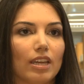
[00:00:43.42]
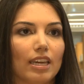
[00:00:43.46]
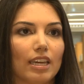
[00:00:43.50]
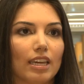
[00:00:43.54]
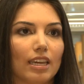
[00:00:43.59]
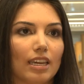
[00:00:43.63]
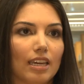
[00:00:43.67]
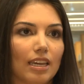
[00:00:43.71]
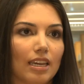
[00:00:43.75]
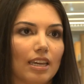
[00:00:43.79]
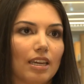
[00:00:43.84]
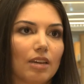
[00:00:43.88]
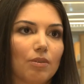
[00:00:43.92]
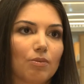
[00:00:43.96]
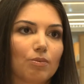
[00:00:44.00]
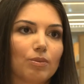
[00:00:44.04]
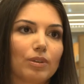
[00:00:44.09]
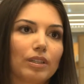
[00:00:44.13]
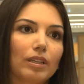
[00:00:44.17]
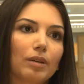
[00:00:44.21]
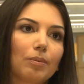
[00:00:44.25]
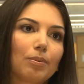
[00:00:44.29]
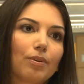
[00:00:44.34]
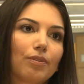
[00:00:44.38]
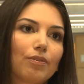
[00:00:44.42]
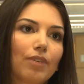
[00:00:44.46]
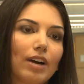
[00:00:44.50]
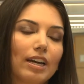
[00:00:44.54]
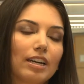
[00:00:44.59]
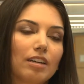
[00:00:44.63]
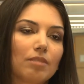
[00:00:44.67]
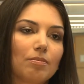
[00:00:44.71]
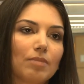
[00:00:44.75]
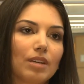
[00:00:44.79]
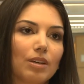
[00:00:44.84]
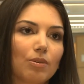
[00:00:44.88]
He really
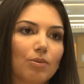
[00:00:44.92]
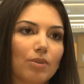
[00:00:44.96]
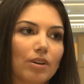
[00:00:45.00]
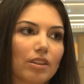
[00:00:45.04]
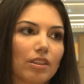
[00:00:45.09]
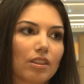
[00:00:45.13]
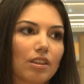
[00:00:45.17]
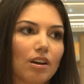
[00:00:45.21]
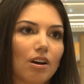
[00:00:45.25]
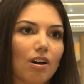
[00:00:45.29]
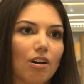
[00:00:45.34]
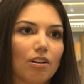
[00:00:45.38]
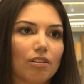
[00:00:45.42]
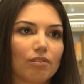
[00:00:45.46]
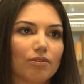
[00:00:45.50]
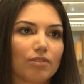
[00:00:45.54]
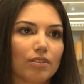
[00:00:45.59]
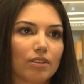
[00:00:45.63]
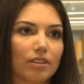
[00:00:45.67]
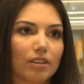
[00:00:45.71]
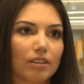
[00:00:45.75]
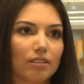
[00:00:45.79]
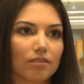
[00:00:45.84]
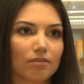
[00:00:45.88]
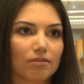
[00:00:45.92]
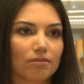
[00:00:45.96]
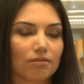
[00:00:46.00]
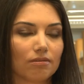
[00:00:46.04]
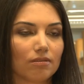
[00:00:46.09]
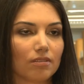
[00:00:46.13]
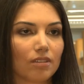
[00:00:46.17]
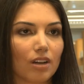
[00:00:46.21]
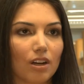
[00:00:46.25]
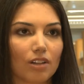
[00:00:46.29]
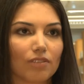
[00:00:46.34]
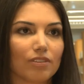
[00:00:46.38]
provided me with all the
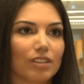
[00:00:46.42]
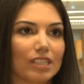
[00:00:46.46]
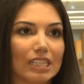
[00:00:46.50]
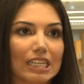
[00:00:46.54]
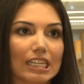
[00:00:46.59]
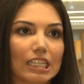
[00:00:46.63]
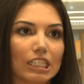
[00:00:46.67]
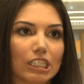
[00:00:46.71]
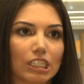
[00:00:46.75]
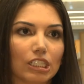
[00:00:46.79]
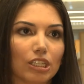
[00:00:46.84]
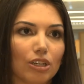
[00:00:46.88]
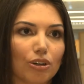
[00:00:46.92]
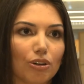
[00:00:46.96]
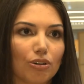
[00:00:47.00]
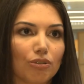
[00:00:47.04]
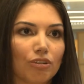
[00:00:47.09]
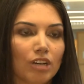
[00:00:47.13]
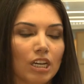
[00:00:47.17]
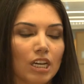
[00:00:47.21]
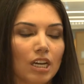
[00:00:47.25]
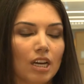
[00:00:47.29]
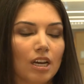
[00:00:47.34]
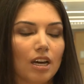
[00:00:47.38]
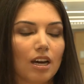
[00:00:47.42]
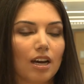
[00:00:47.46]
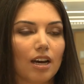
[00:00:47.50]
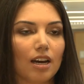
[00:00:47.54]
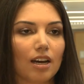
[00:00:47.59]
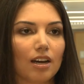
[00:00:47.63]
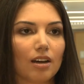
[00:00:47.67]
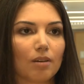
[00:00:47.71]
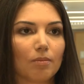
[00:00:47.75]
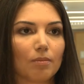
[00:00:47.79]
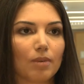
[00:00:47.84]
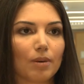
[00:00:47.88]
all the need to know
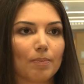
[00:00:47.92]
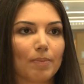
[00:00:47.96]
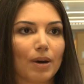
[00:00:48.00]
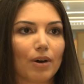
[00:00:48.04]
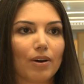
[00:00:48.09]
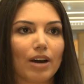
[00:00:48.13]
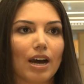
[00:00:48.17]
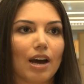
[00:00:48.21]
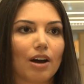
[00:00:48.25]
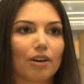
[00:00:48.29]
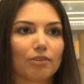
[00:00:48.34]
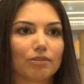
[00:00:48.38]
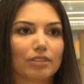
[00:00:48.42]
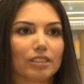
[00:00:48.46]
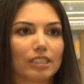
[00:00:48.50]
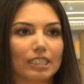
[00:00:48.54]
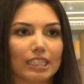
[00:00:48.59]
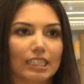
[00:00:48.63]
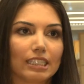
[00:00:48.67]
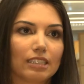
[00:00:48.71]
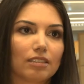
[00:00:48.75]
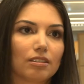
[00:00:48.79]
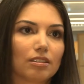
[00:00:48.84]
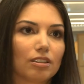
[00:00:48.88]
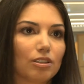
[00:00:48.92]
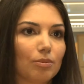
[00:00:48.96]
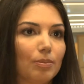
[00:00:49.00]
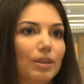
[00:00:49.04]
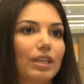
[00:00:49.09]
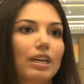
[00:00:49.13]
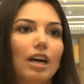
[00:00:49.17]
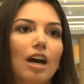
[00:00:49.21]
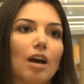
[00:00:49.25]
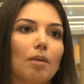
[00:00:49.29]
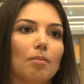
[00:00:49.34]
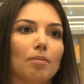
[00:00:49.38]
um, about how to to
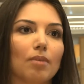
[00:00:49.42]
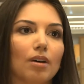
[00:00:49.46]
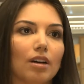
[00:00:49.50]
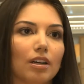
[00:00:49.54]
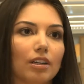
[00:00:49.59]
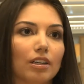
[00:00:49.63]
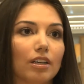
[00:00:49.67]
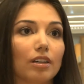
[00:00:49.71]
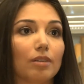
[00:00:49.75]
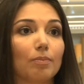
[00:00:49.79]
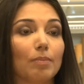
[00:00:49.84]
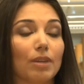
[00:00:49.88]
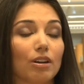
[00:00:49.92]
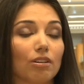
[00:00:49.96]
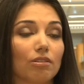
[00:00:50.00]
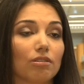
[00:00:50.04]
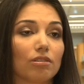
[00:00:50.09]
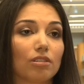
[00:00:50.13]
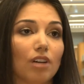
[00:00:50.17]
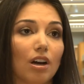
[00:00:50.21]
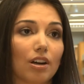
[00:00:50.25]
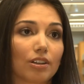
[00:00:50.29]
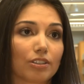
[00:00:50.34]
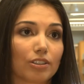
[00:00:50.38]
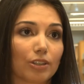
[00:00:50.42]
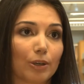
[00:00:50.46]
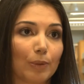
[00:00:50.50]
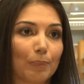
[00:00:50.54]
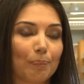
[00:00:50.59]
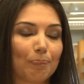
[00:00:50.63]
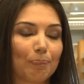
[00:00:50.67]
become a medical doctor